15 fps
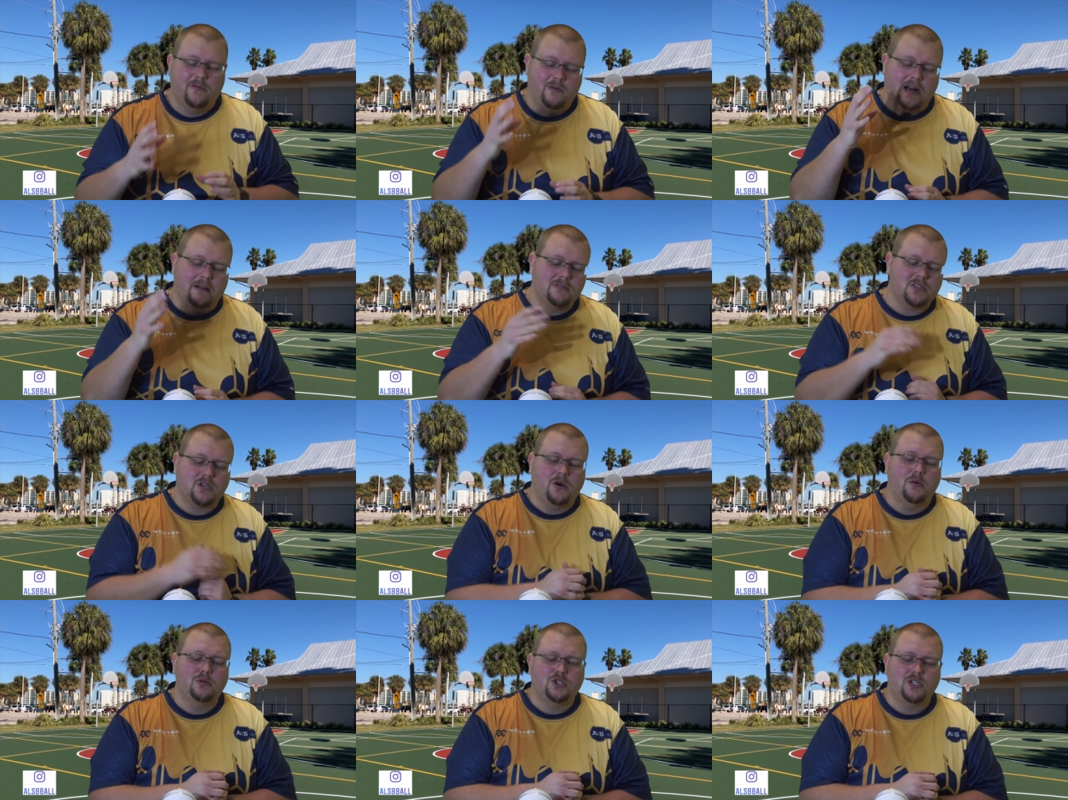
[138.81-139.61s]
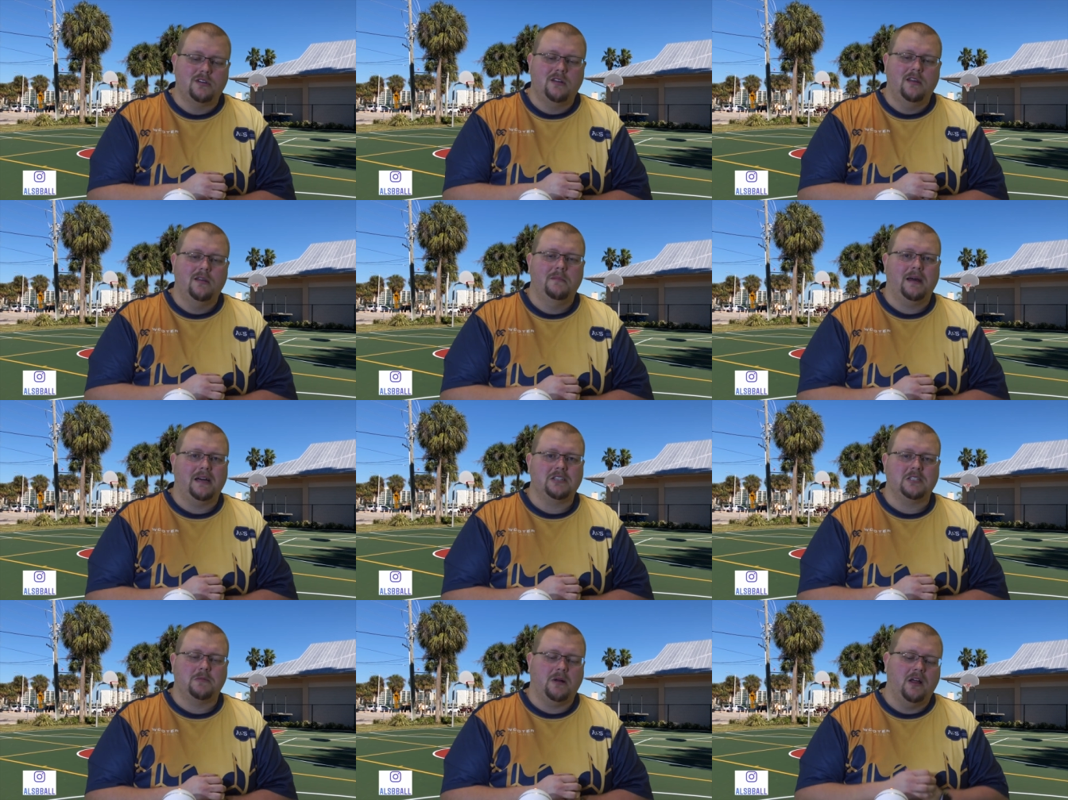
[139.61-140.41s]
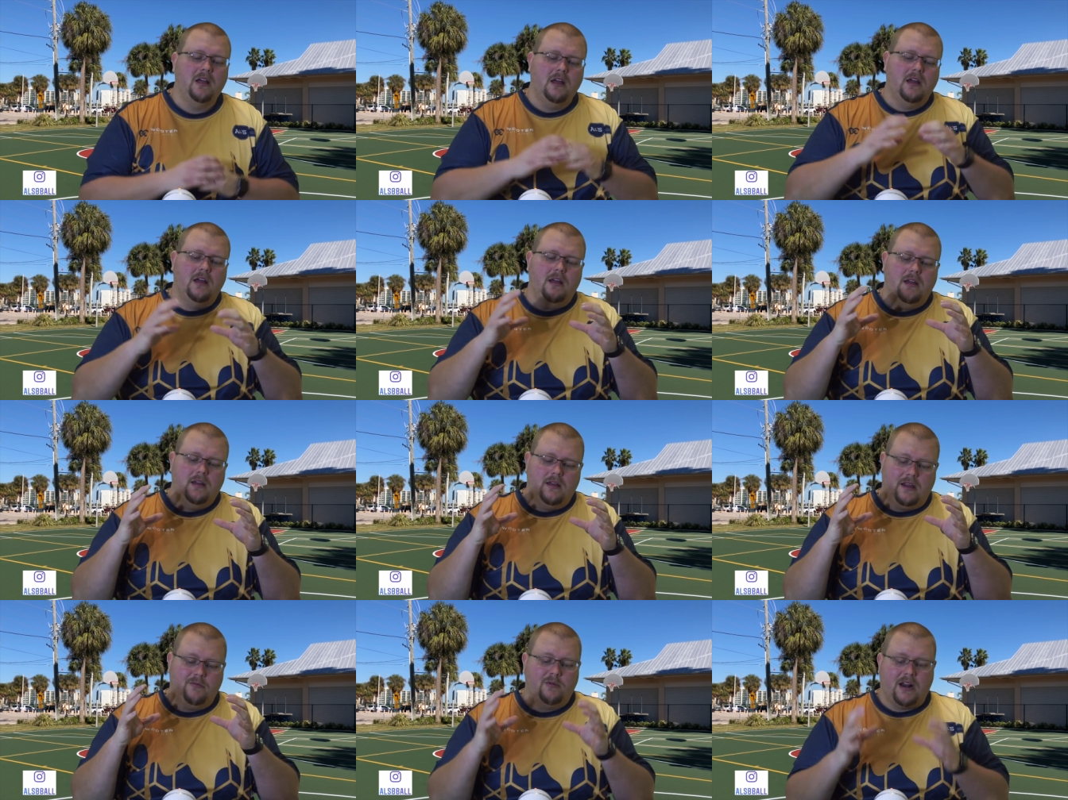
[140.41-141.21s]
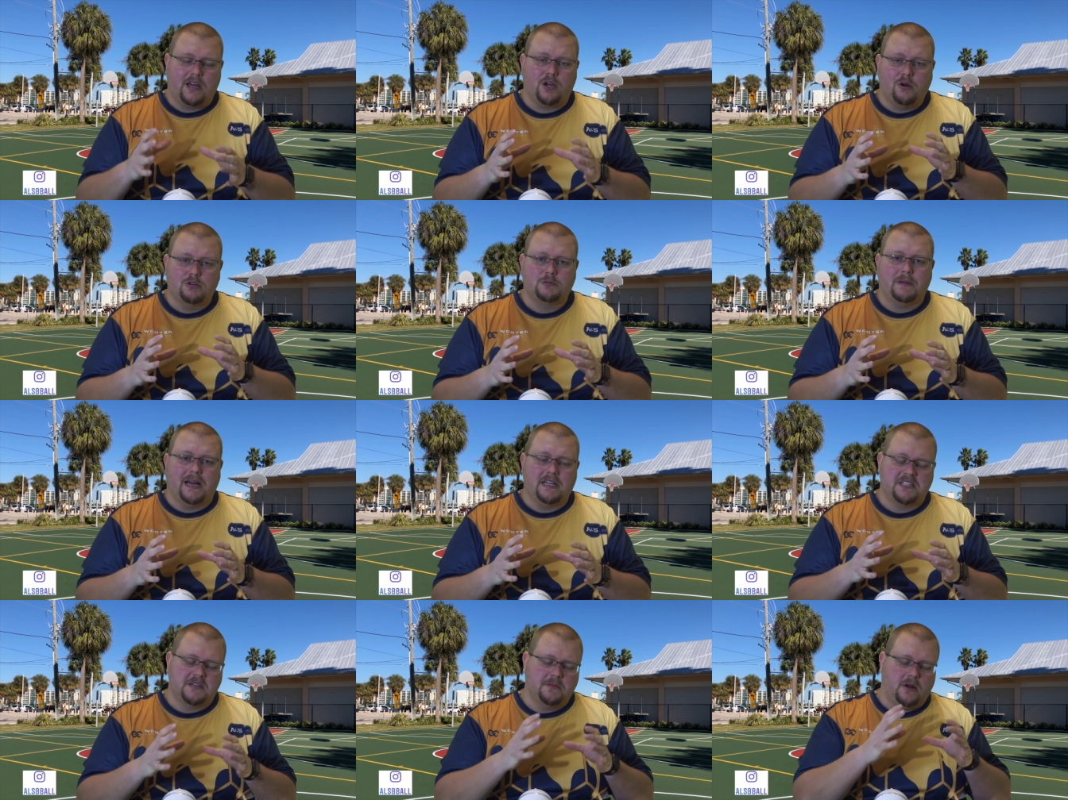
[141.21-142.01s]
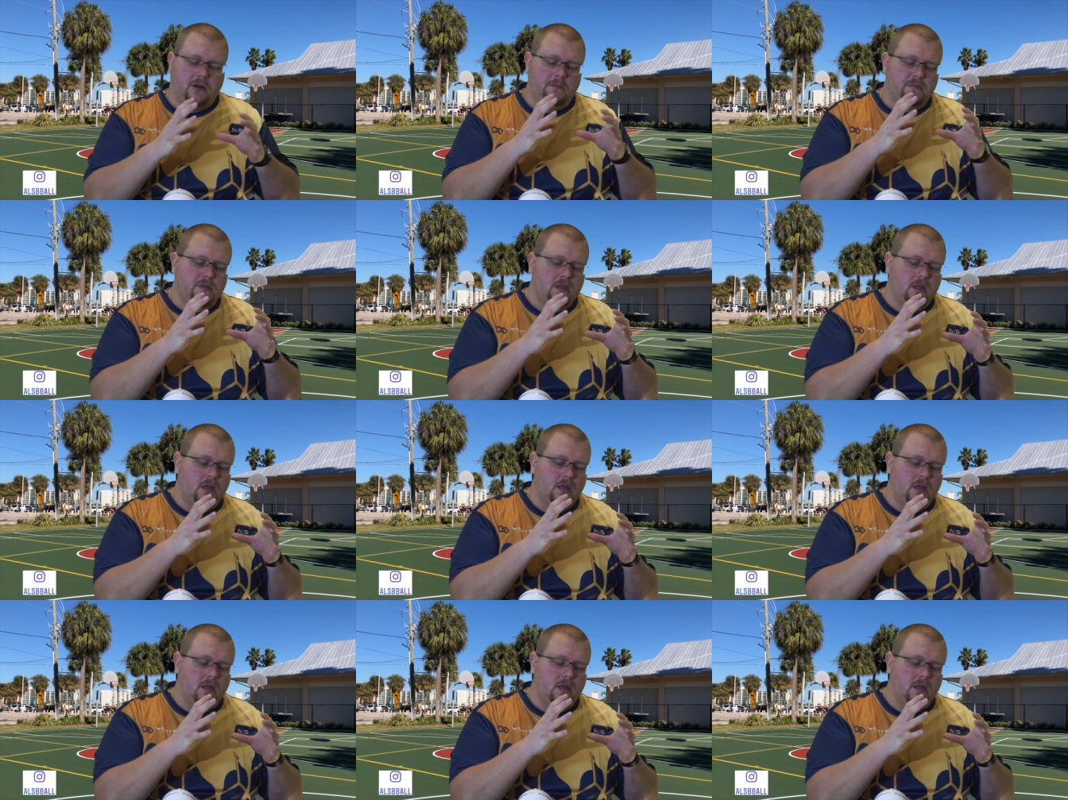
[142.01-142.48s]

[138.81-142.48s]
When I was coaching basketball and when I coach basketball,